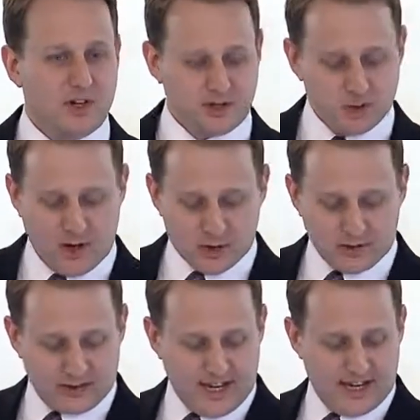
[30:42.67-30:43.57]
is a
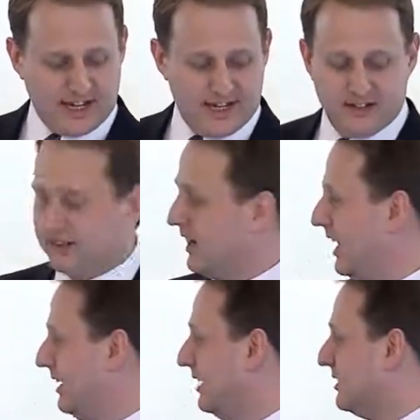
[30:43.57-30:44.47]
special thing.
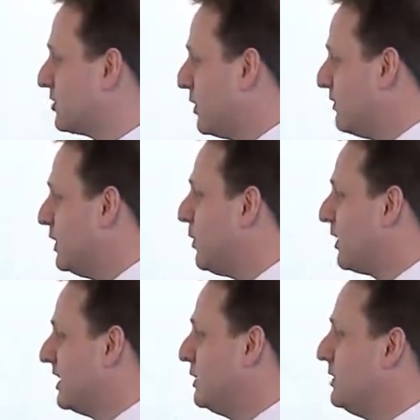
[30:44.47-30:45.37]
And so if you
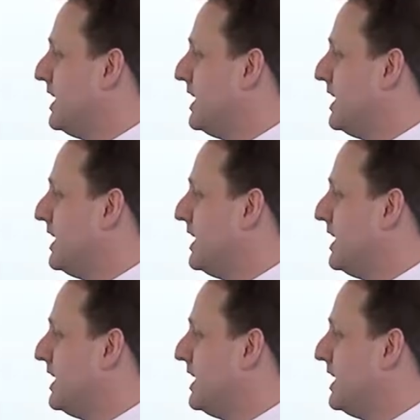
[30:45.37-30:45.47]
are the